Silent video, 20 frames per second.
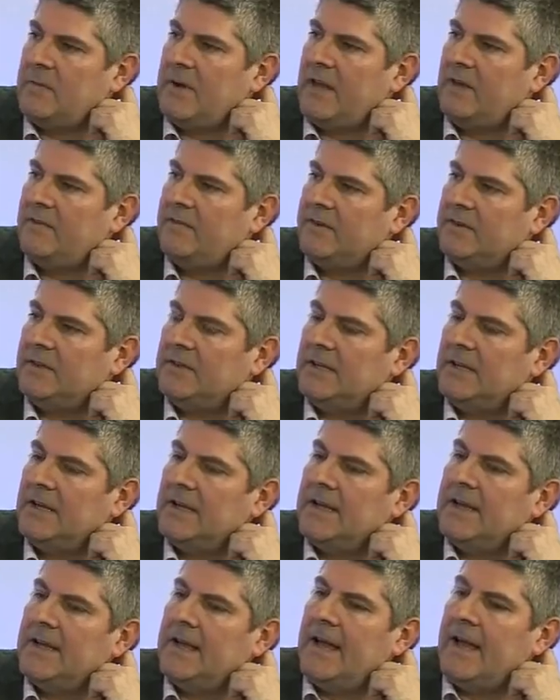and effort
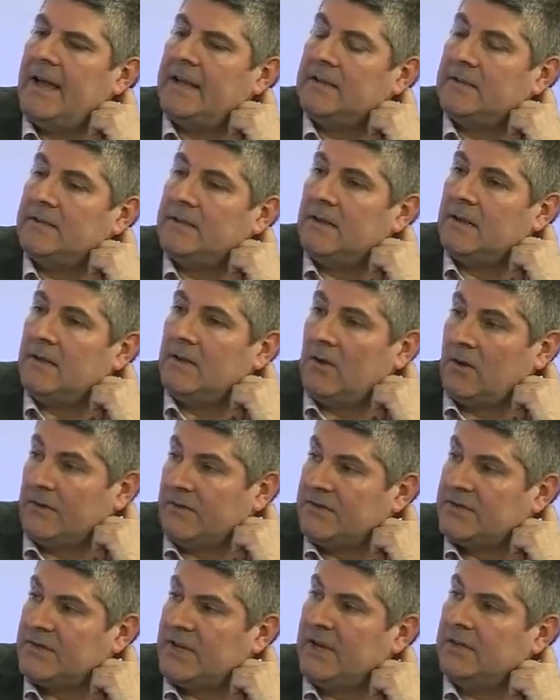and a lot
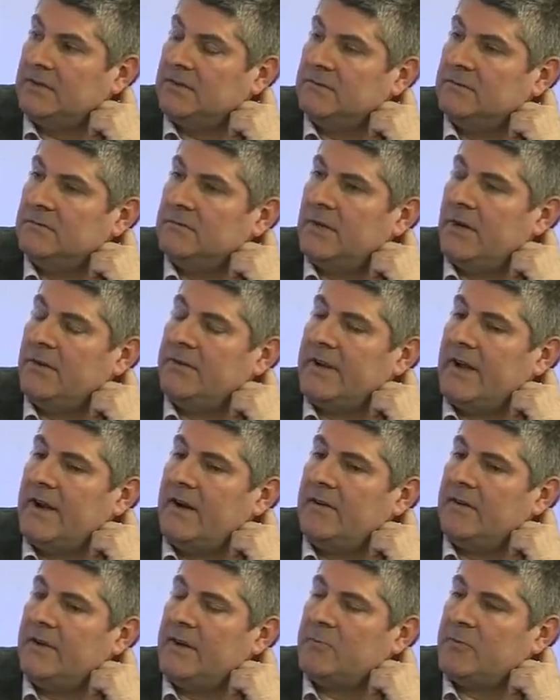of skill, no
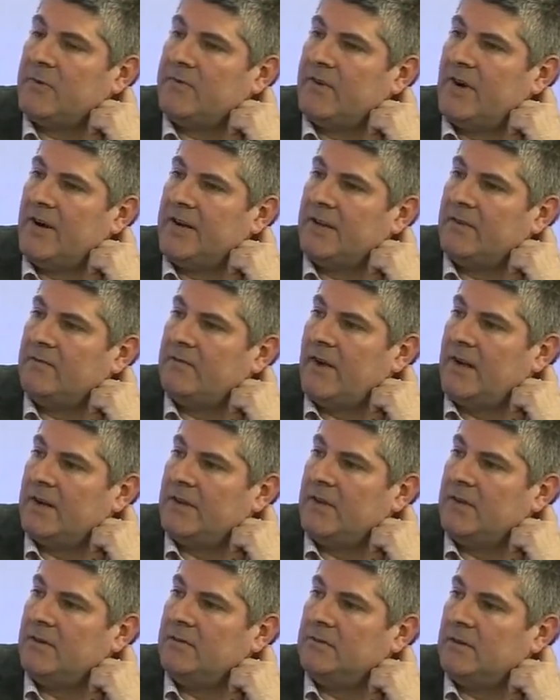doubt, in providing
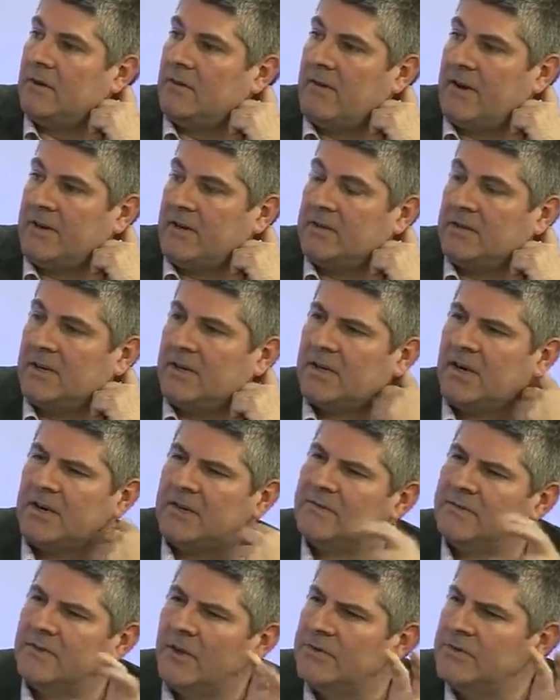value around a kind
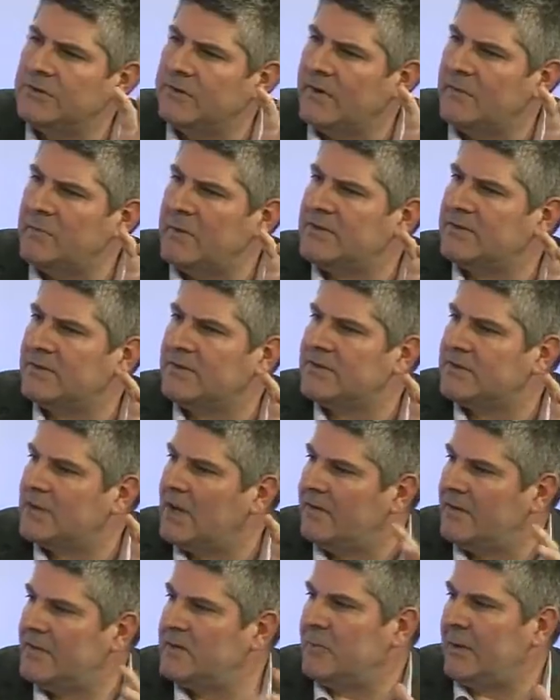of notion of a business
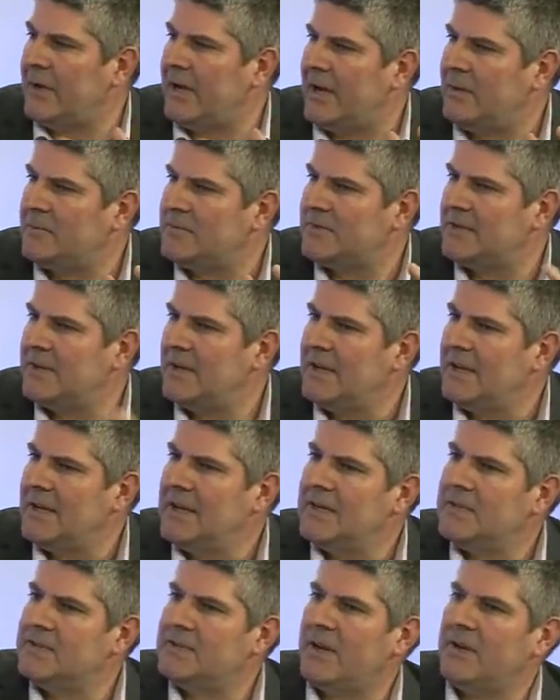service, perhaps.
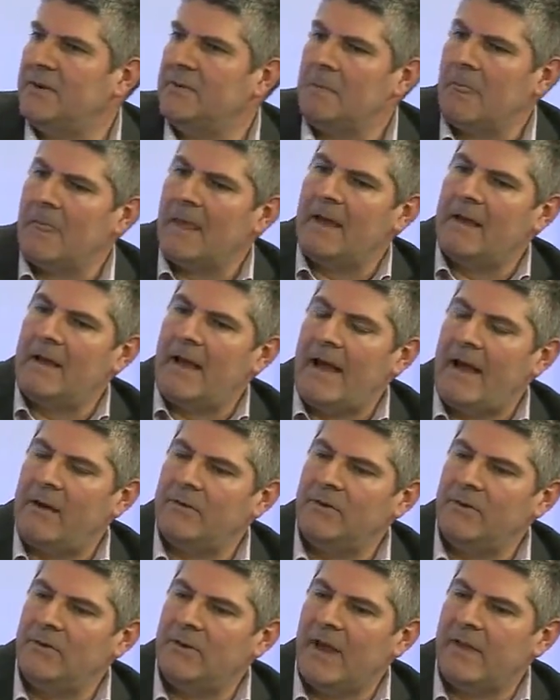So how
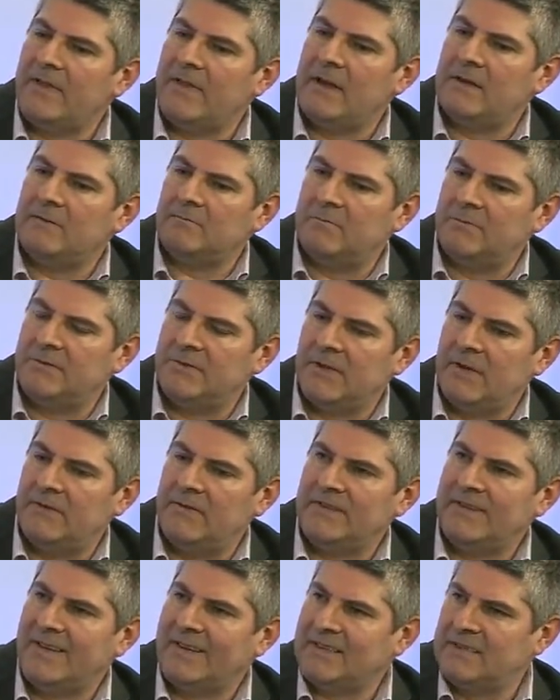you get that
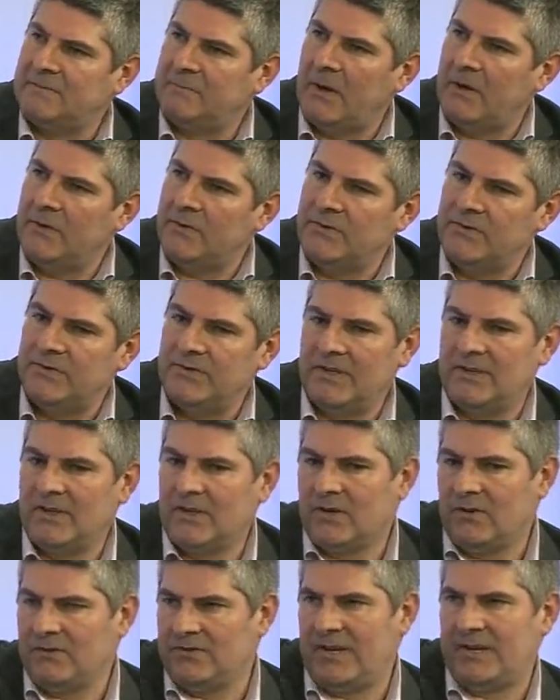service exposed in the
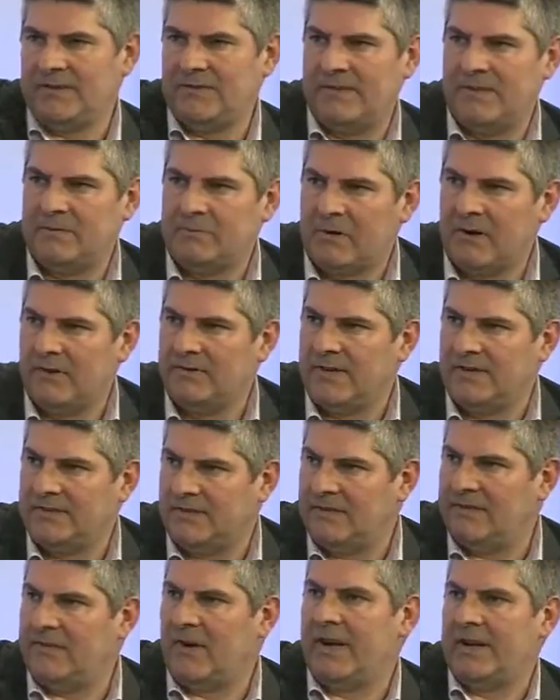context of this process
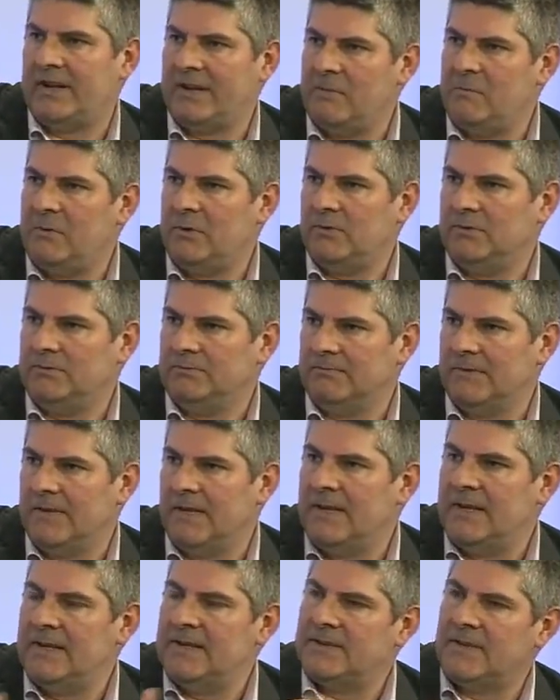is vitally important.
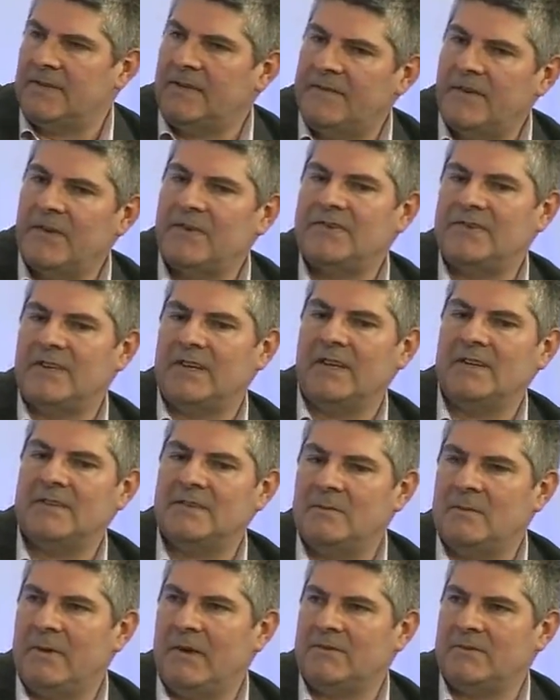So the first thing is
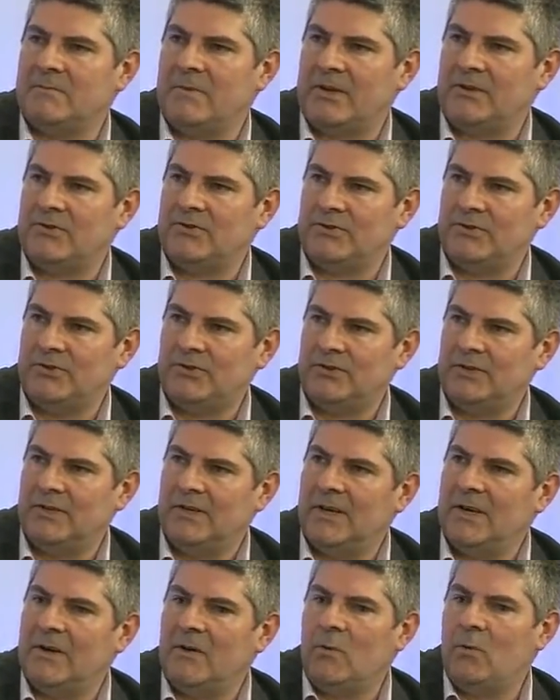to be able to make sure
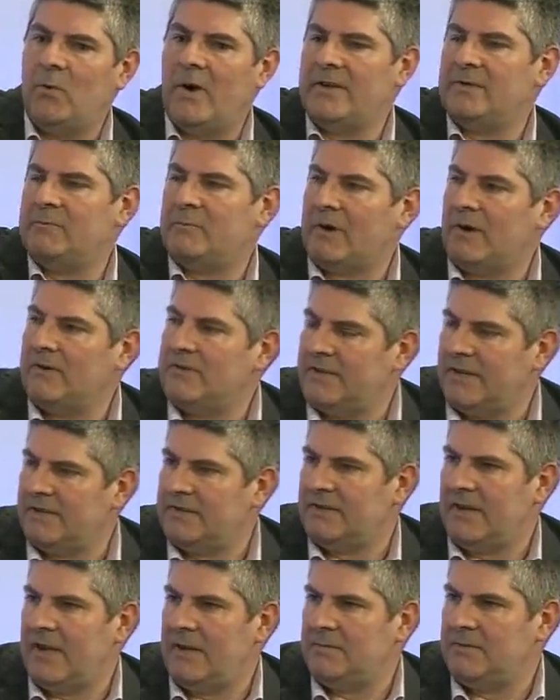which process
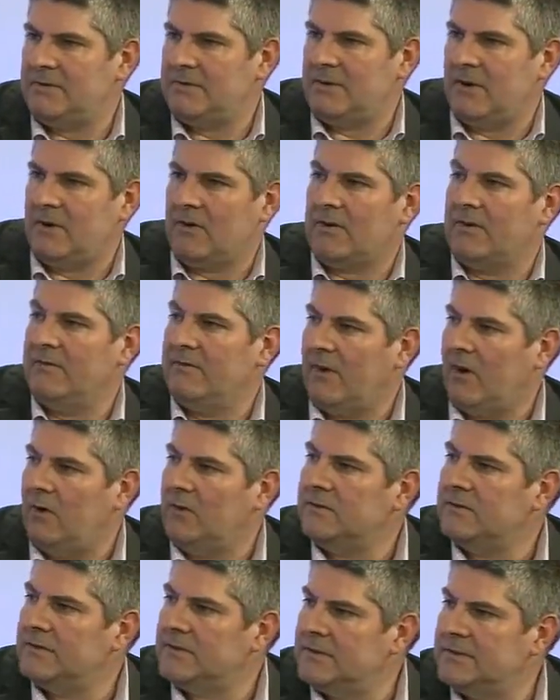steps are
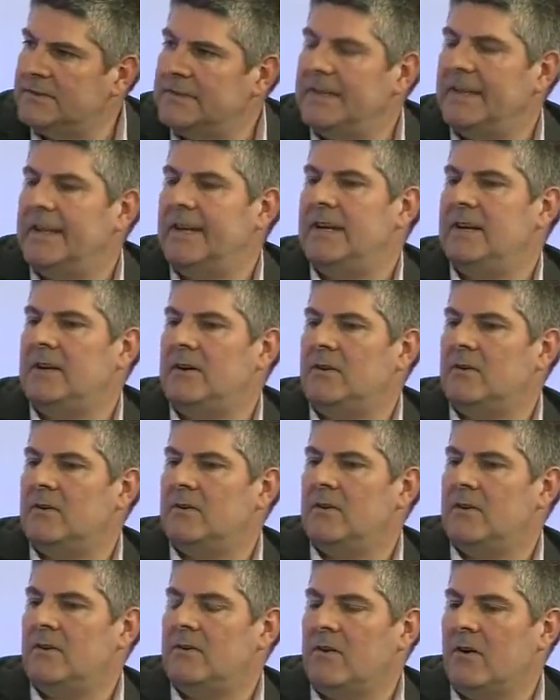involved
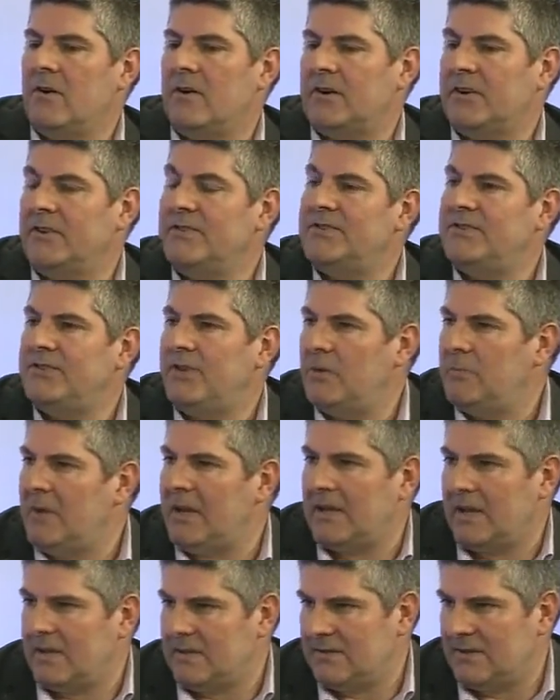or are
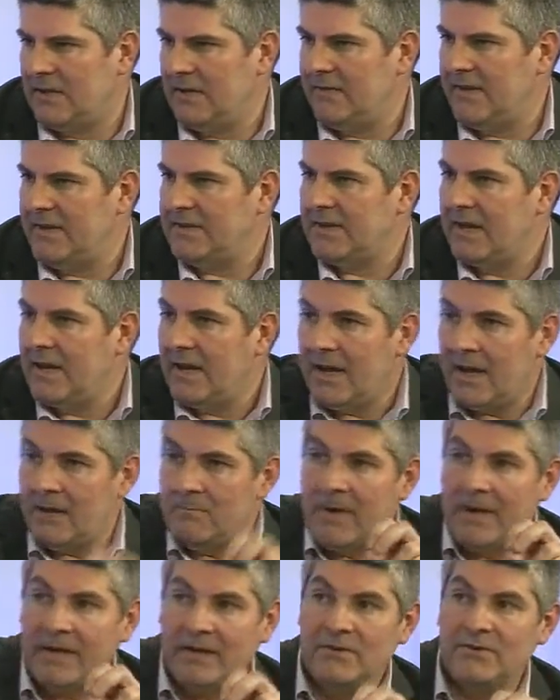consuming that service,
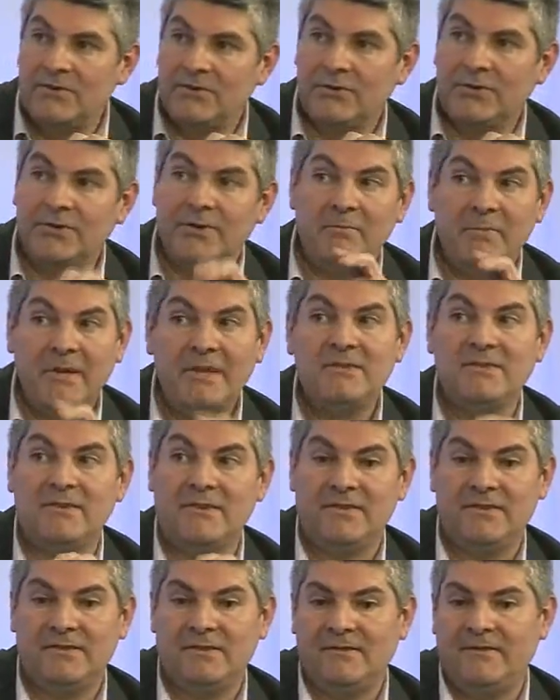and making sure the
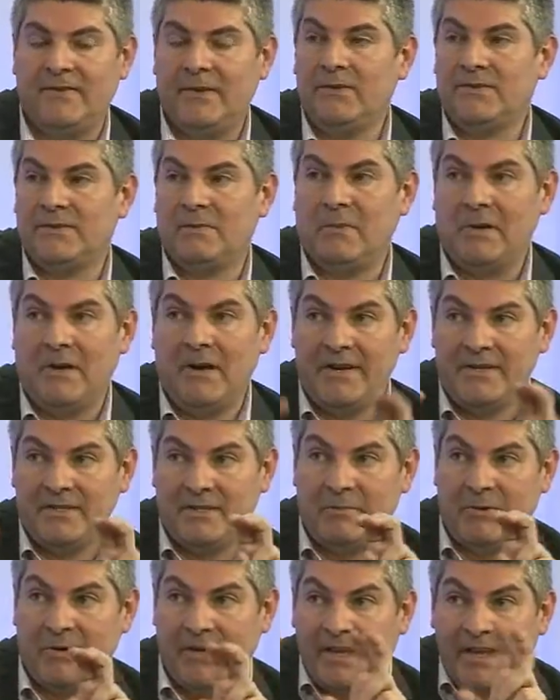business feels obliged
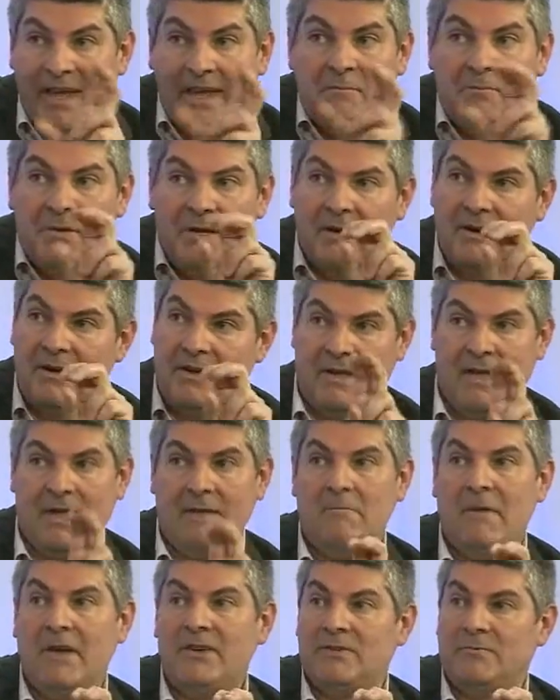to put a KPI,
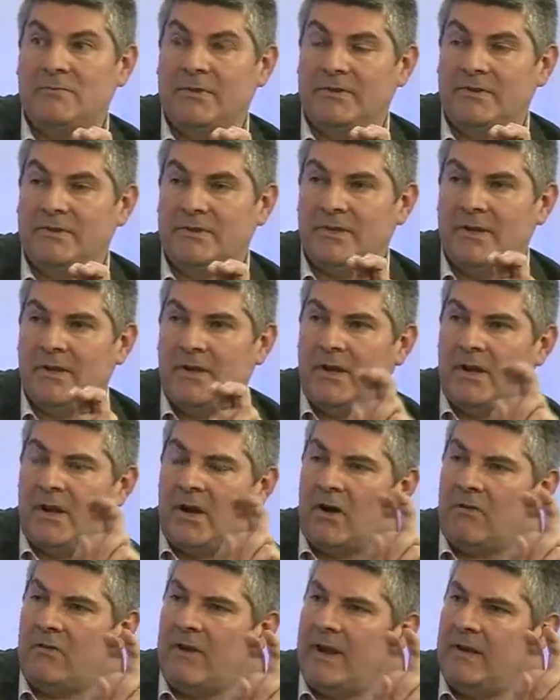a measurement,
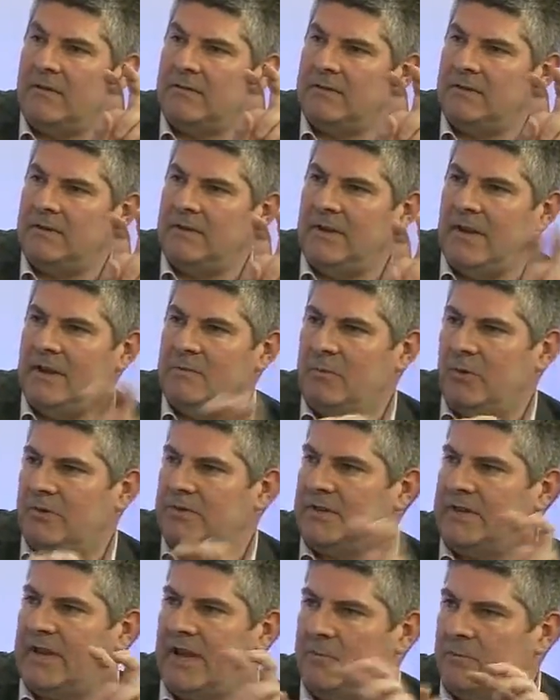around
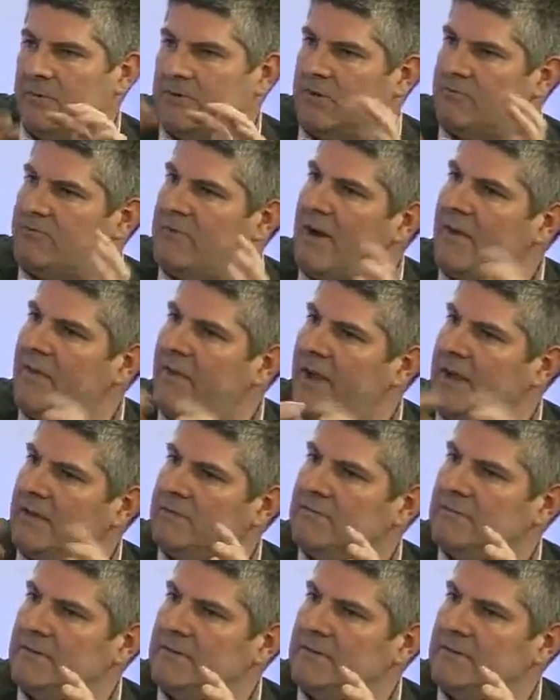inputs and outputs around that